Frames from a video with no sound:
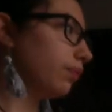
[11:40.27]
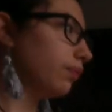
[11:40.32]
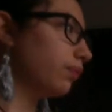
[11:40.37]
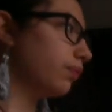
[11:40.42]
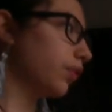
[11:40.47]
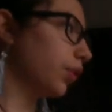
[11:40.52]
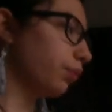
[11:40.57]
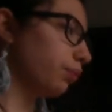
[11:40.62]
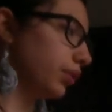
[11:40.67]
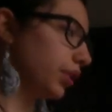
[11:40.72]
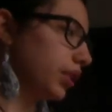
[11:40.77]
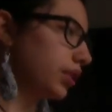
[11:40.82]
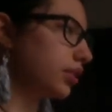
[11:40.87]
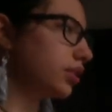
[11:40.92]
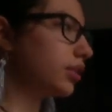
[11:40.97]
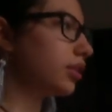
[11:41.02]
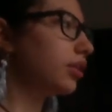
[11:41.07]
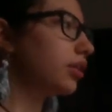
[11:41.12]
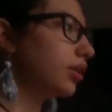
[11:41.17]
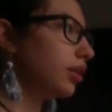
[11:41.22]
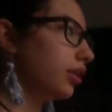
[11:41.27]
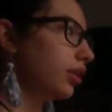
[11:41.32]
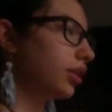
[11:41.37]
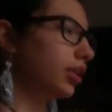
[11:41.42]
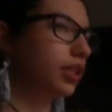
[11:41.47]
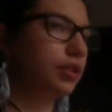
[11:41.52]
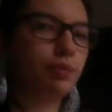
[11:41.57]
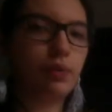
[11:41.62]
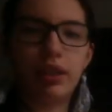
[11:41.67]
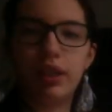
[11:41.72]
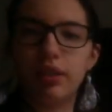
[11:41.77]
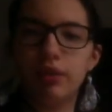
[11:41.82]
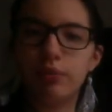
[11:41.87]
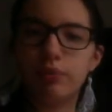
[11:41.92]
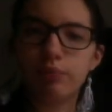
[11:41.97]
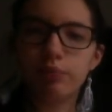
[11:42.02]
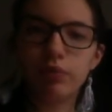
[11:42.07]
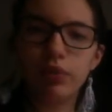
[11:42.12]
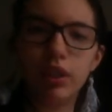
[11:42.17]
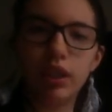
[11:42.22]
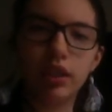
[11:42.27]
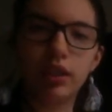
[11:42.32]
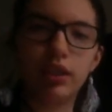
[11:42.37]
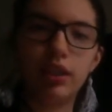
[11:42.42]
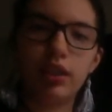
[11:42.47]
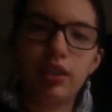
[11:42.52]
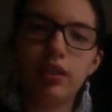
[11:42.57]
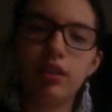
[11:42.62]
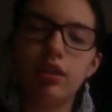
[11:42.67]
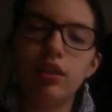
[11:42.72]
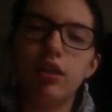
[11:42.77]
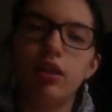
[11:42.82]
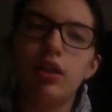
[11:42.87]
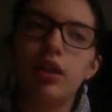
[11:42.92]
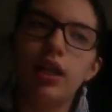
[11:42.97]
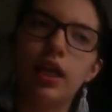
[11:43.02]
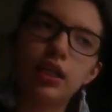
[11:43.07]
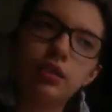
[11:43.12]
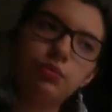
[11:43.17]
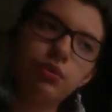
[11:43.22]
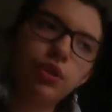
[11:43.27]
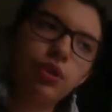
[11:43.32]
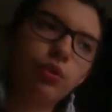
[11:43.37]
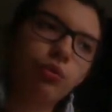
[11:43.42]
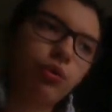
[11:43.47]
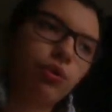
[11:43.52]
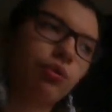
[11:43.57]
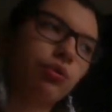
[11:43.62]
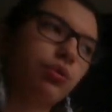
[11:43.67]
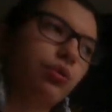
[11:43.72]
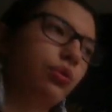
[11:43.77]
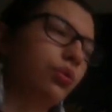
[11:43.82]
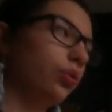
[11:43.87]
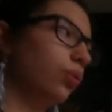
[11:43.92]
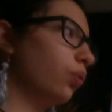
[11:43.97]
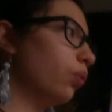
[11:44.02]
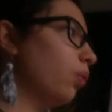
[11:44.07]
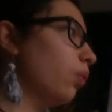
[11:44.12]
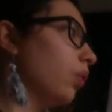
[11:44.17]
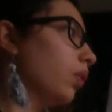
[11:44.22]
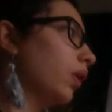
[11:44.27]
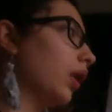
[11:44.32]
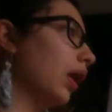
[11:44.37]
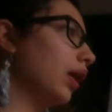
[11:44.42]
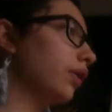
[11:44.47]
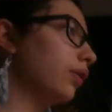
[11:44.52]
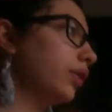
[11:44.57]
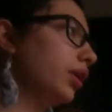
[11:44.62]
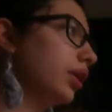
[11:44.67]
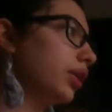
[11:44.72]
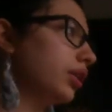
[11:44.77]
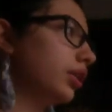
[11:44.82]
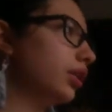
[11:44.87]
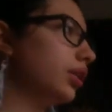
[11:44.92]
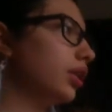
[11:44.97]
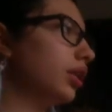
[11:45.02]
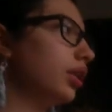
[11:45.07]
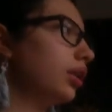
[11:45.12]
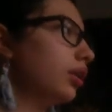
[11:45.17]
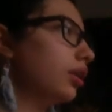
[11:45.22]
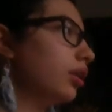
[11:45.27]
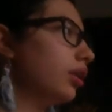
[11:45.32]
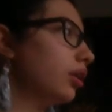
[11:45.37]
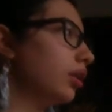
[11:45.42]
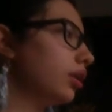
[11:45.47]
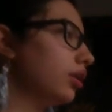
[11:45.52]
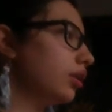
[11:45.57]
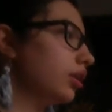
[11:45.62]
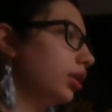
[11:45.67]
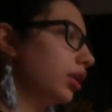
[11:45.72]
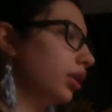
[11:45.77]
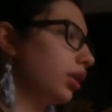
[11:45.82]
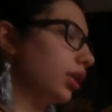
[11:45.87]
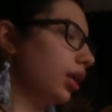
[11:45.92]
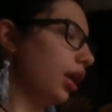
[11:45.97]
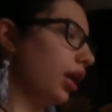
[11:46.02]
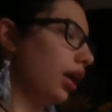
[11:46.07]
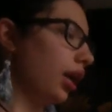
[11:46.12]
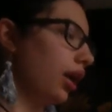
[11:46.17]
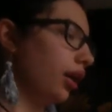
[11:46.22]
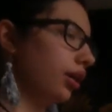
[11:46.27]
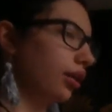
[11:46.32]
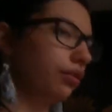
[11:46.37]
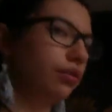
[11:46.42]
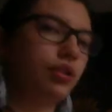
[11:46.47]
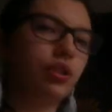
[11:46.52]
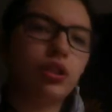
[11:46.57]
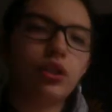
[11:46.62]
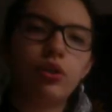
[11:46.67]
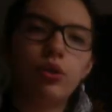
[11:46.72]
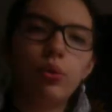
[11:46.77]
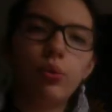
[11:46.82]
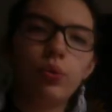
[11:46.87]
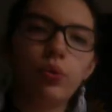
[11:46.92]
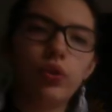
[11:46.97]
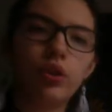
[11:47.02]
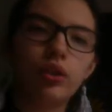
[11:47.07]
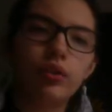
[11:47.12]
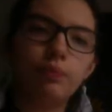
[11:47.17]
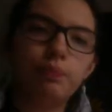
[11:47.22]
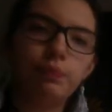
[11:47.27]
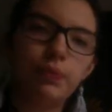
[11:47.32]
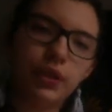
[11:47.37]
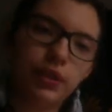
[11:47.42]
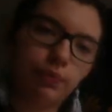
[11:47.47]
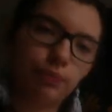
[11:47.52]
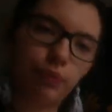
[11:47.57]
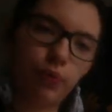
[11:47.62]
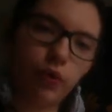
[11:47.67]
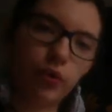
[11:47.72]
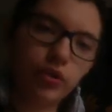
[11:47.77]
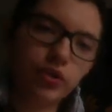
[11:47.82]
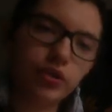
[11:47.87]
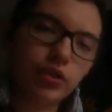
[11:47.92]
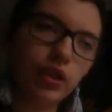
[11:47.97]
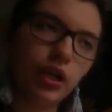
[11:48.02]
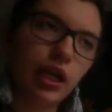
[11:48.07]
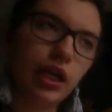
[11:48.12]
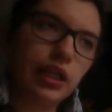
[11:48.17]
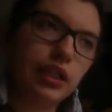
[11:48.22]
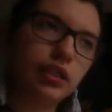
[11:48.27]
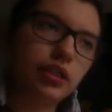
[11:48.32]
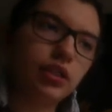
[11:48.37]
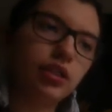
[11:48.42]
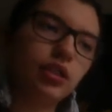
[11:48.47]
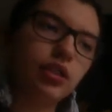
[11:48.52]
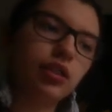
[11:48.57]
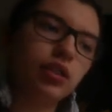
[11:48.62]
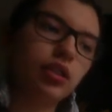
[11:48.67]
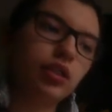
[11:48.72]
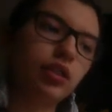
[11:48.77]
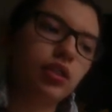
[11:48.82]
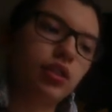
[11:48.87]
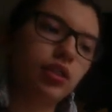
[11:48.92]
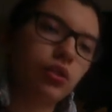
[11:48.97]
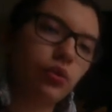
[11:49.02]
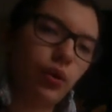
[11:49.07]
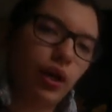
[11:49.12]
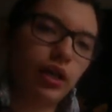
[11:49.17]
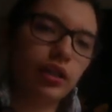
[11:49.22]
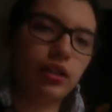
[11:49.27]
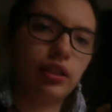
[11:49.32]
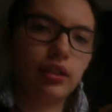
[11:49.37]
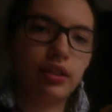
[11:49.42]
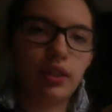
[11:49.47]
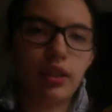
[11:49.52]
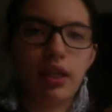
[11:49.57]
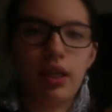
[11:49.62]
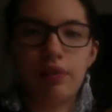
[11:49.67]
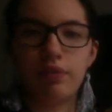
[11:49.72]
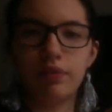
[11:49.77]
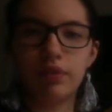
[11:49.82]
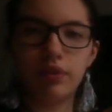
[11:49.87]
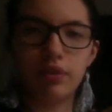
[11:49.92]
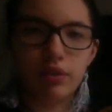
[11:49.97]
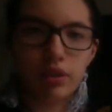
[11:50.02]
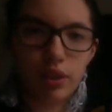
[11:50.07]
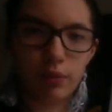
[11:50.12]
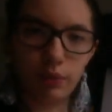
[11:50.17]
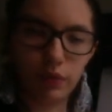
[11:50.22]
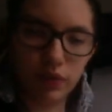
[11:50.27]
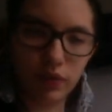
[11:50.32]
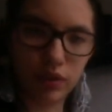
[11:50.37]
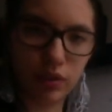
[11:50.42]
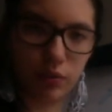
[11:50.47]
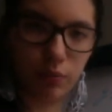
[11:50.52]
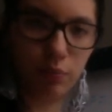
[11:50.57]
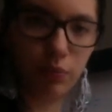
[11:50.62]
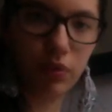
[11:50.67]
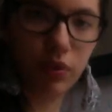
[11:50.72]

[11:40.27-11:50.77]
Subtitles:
from this video. In the next video, we're going to calculate the area under the curve with midpoints and right and left Riemann sum.